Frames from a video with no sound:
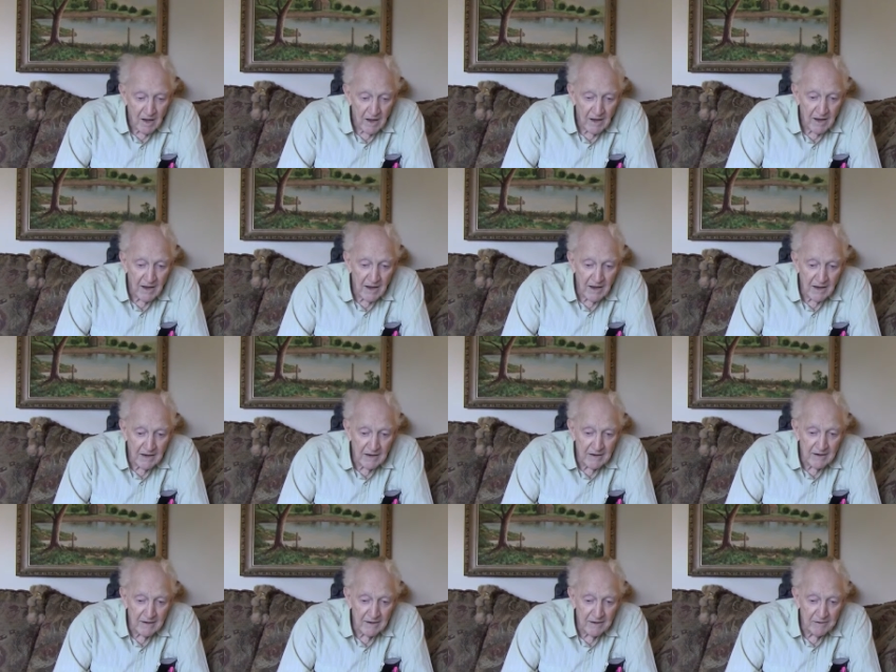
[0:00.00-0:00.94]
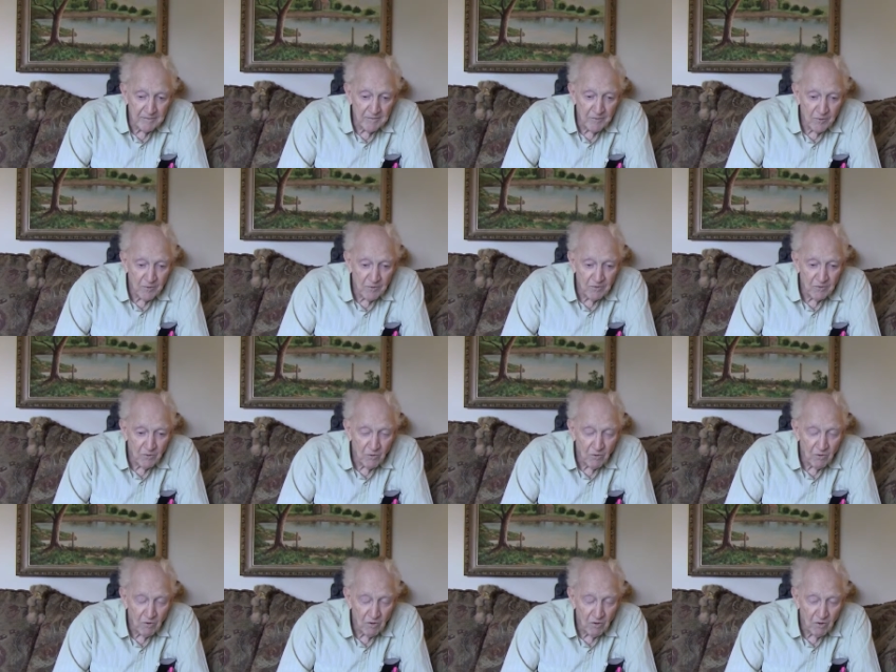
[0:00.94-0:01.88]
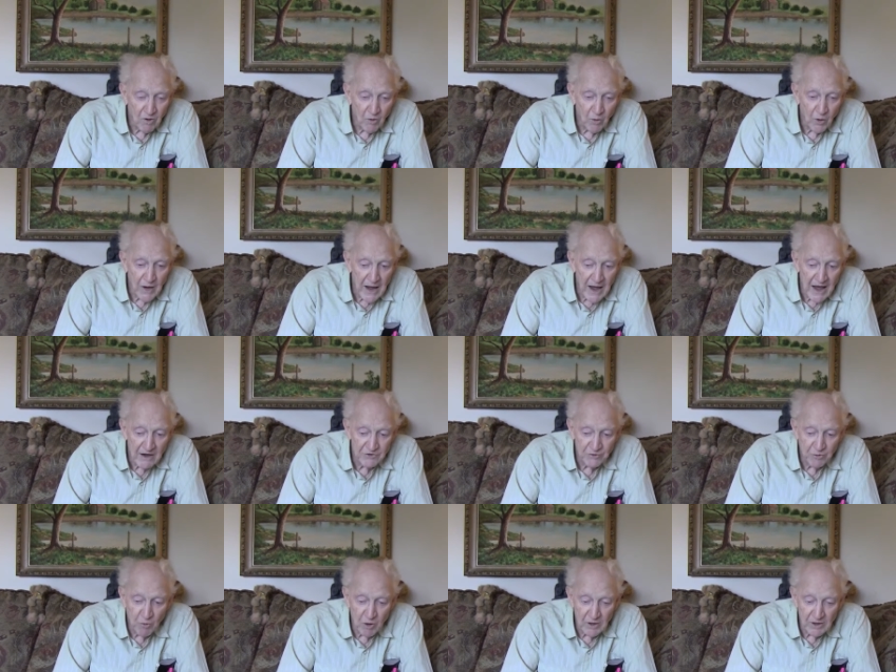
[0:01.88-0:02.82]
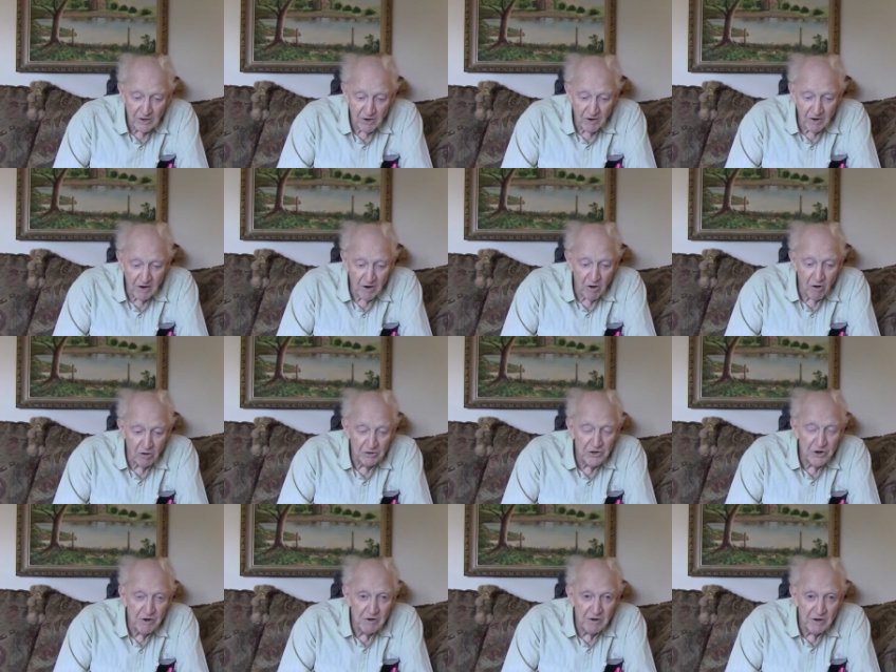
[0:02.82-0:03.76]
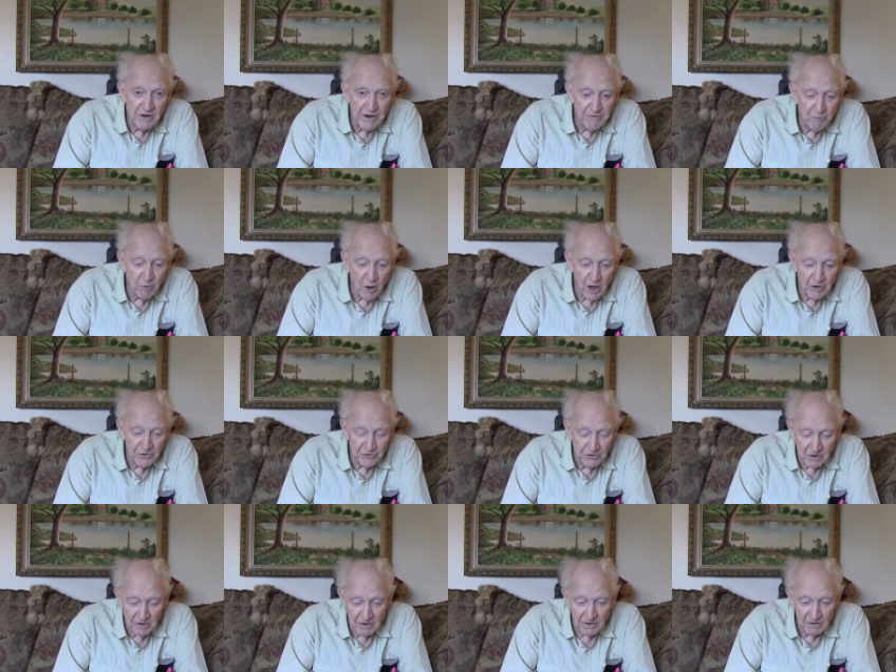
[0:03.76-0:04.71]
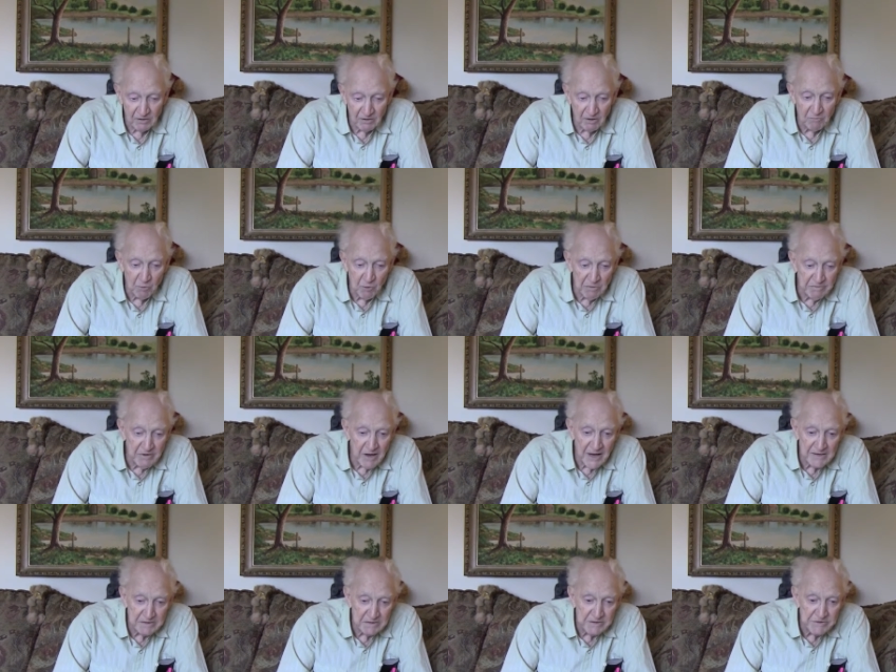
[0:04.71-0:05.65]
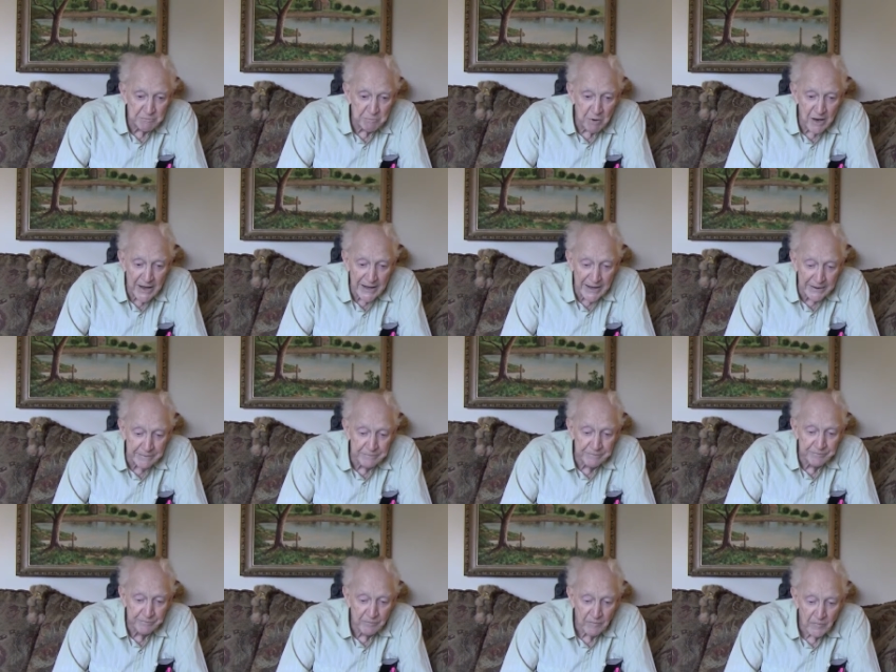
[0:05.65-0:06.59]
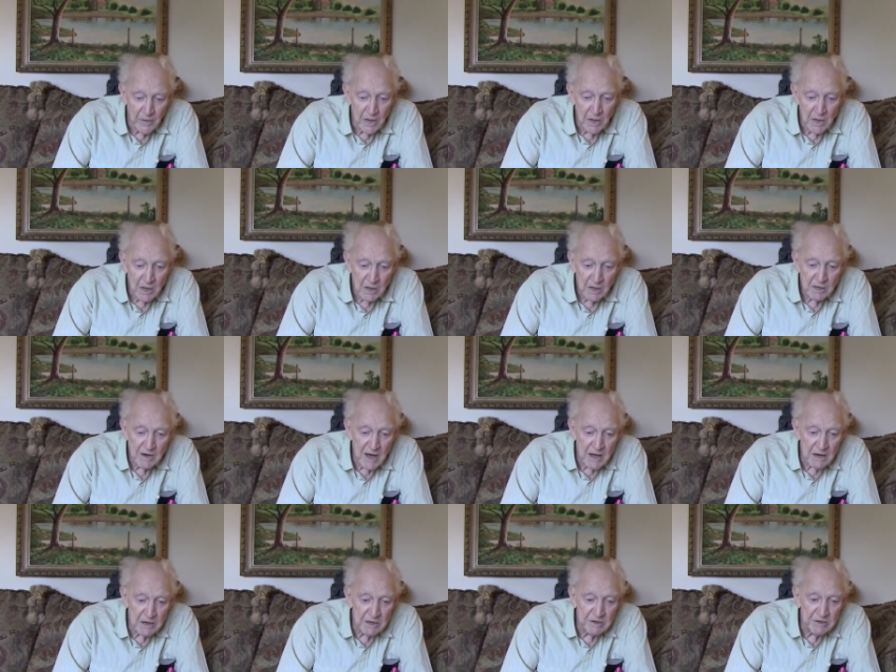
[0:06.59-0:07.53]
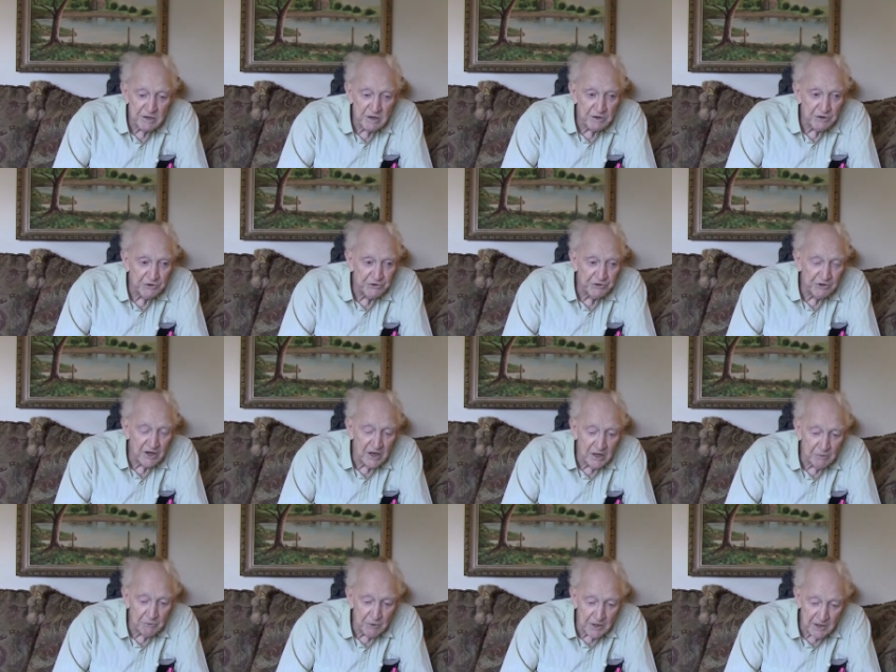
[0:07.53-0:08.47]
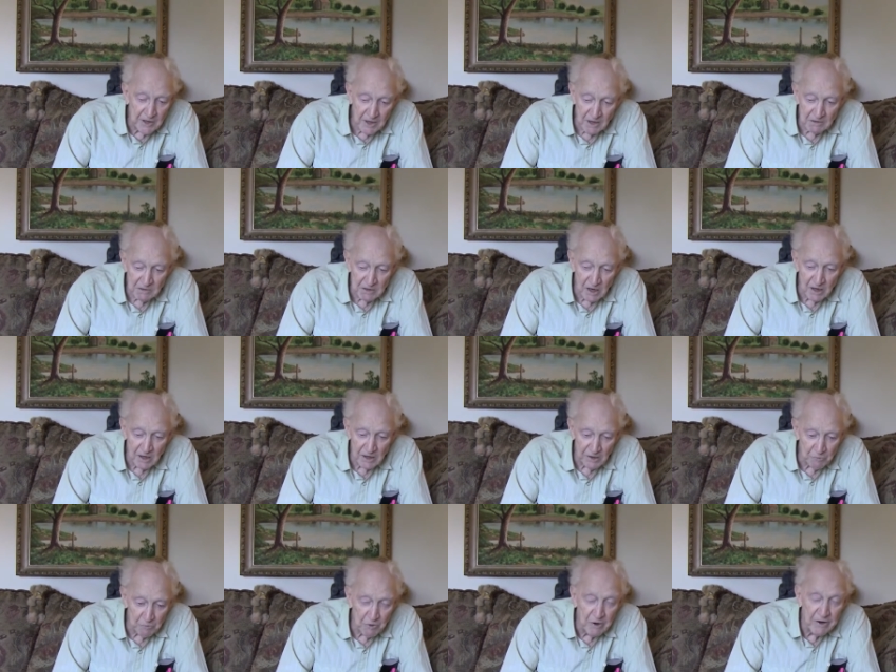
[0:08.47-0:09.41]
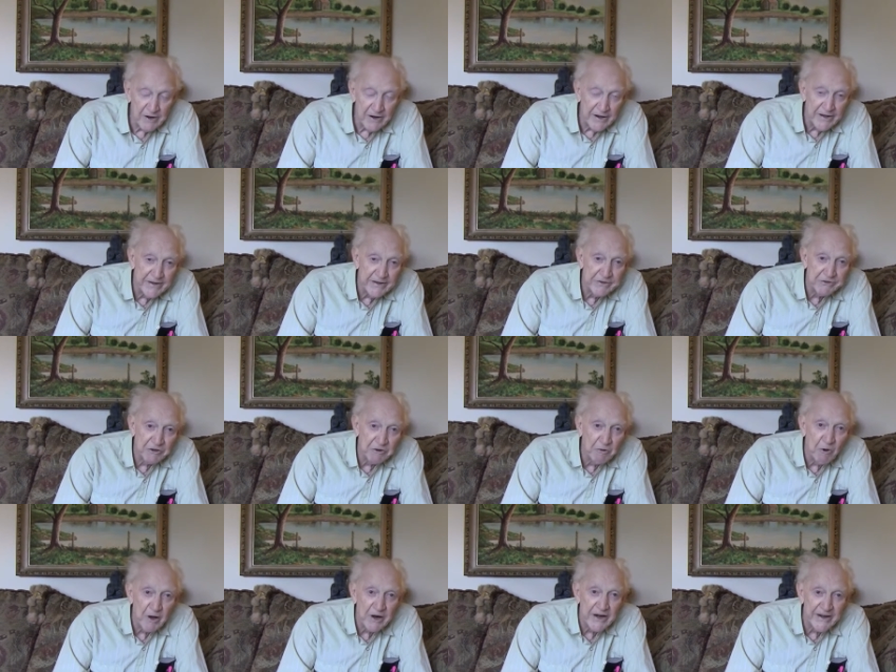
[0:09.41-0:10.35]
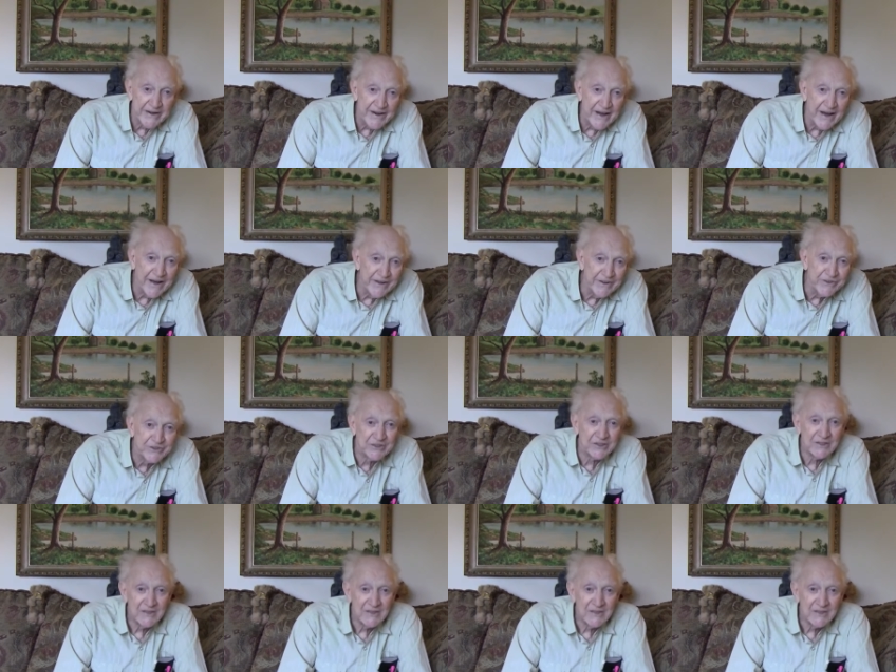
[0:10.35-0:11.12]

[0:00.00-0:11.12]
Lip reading: And we asked what their alternative was, and they said, we've got this plant down in Tennessee. We can't tell you where it is or what it does,